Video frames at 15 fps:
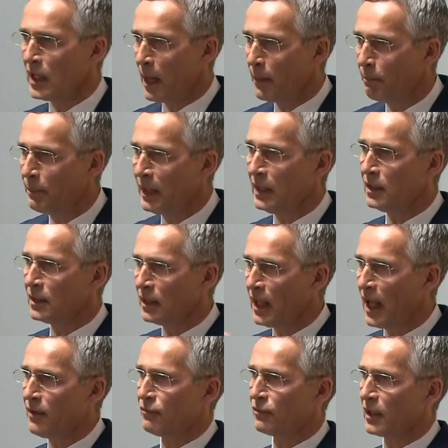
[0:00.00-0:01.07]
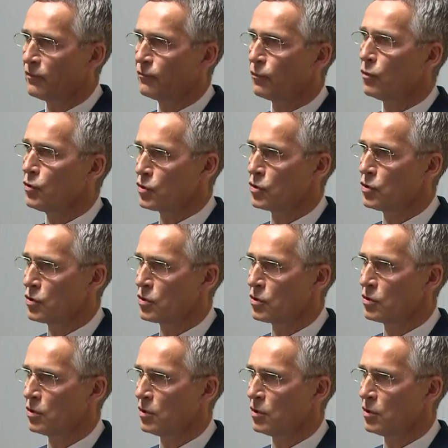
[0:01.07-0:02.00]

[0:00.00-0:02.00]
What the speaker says: and build an Afghan forces